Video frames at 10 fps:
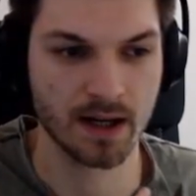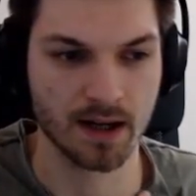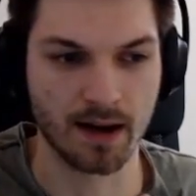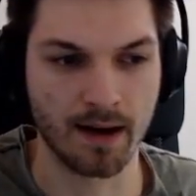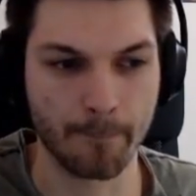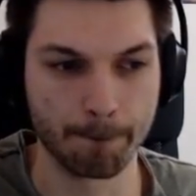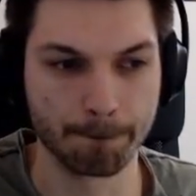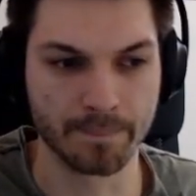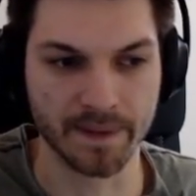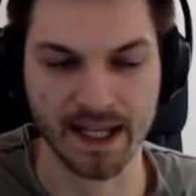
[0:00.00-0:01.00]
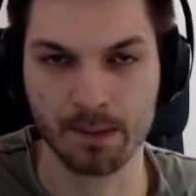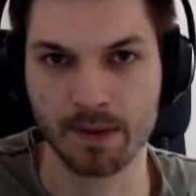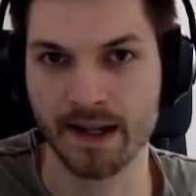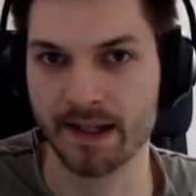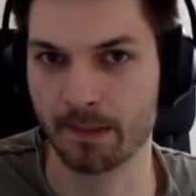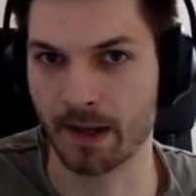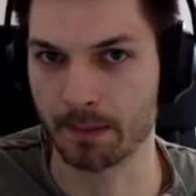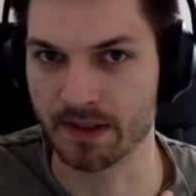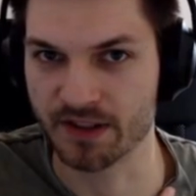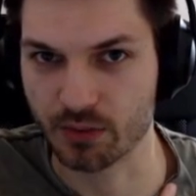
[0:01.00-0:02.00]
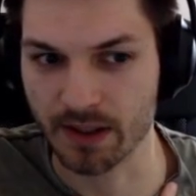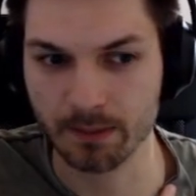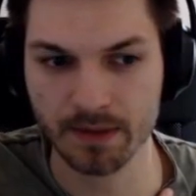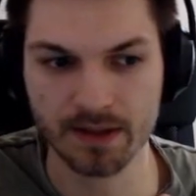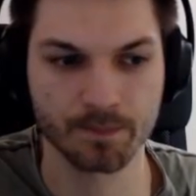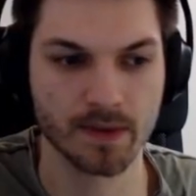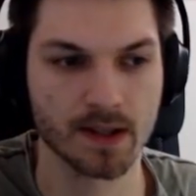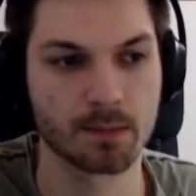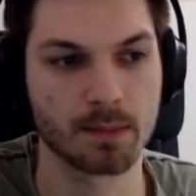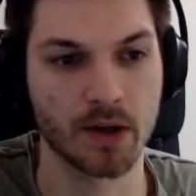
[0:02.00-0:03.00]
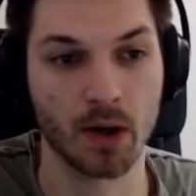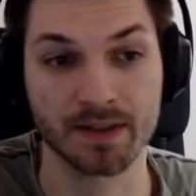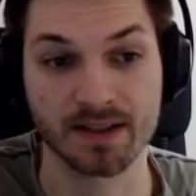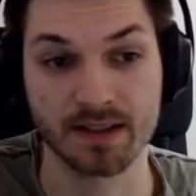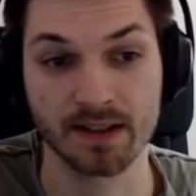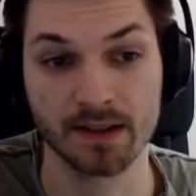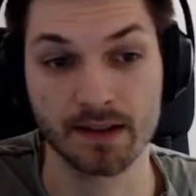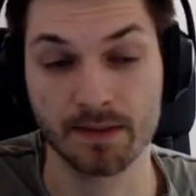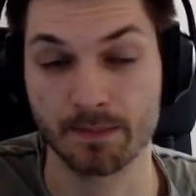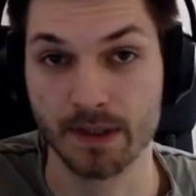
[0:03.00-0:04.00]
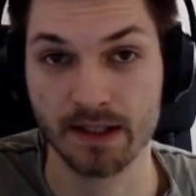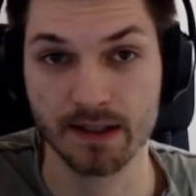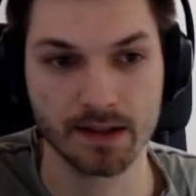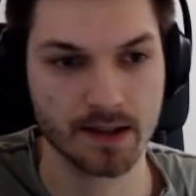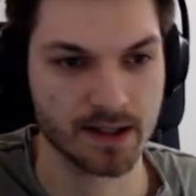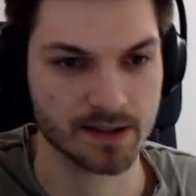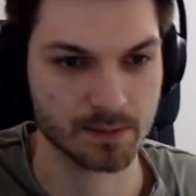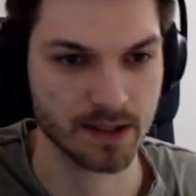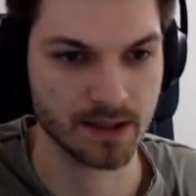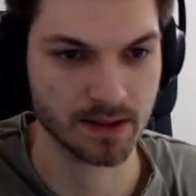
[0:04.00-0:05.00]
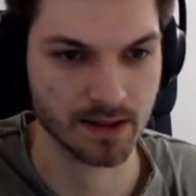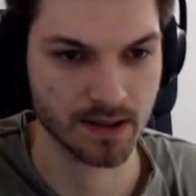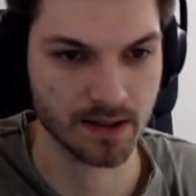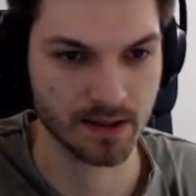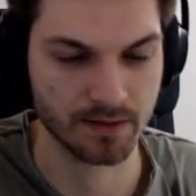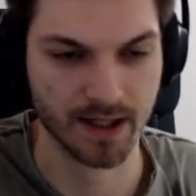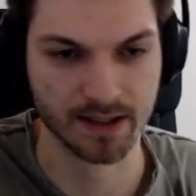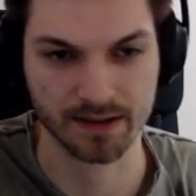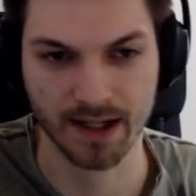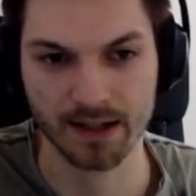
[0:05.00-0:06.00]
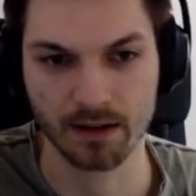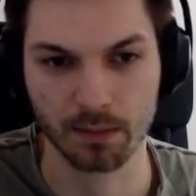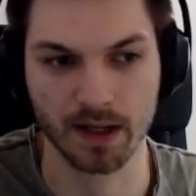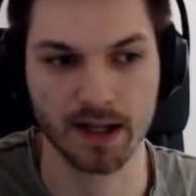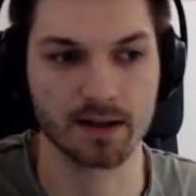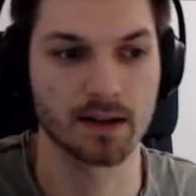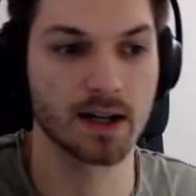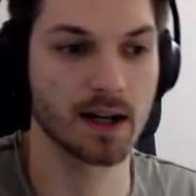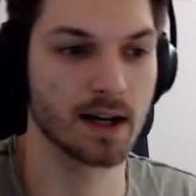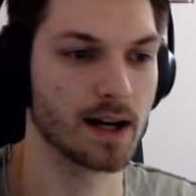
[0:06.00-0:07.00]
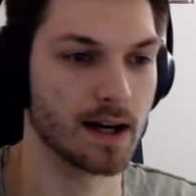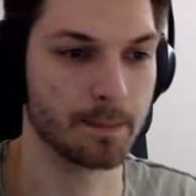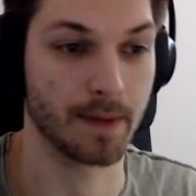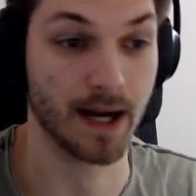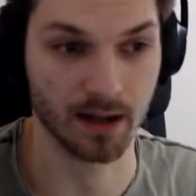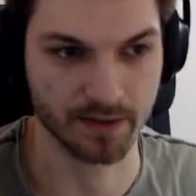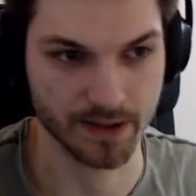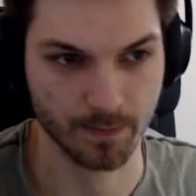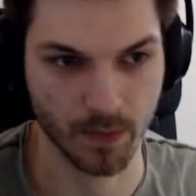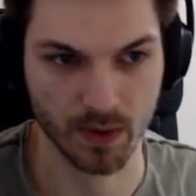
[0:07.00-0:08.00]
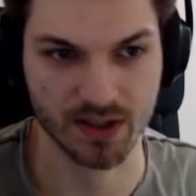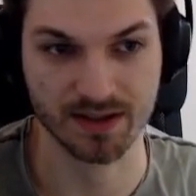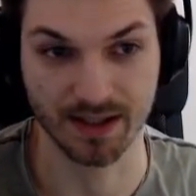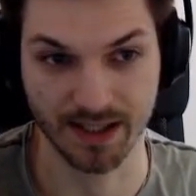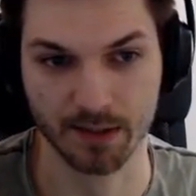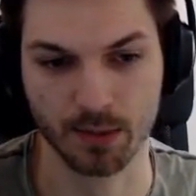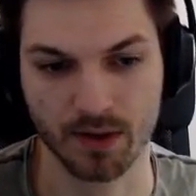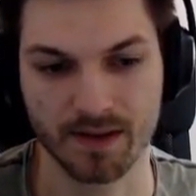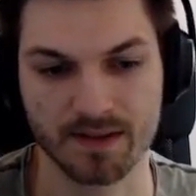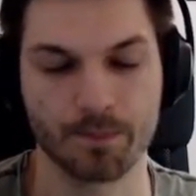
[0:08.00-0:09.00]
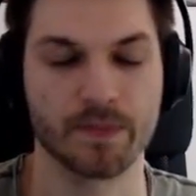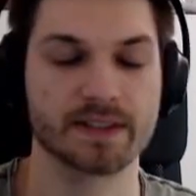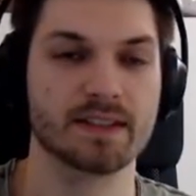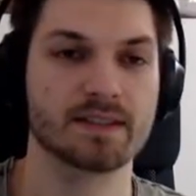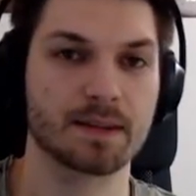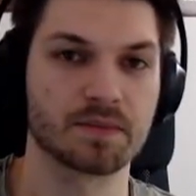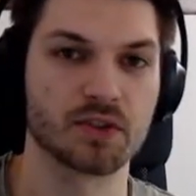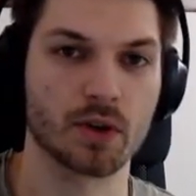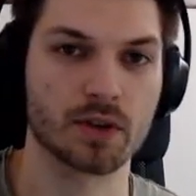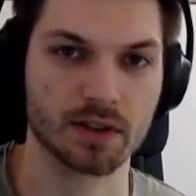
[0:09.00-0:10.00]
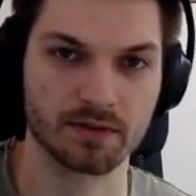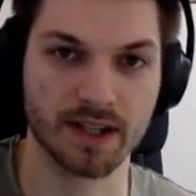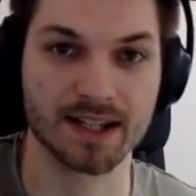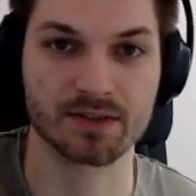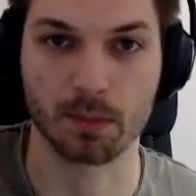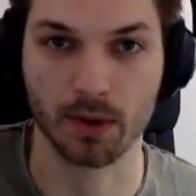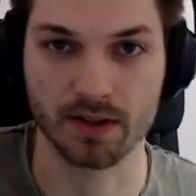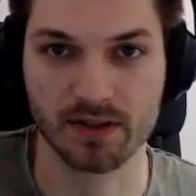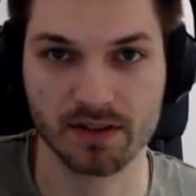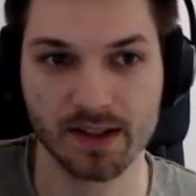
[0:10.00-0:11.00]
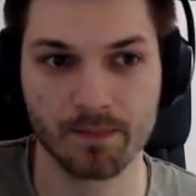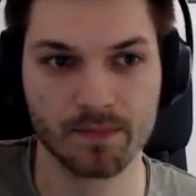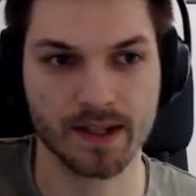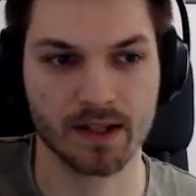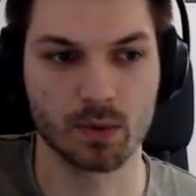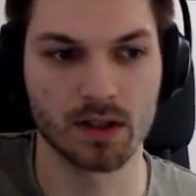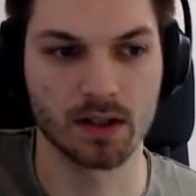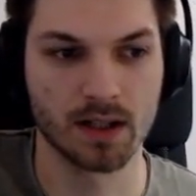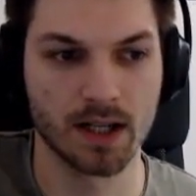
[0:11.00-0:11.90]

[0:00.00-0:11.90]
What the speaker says: gameplay that might be streamed. But obviously, me as being an affected Hilo player, I love it, which is ladder points. This is some sort of extra point system that will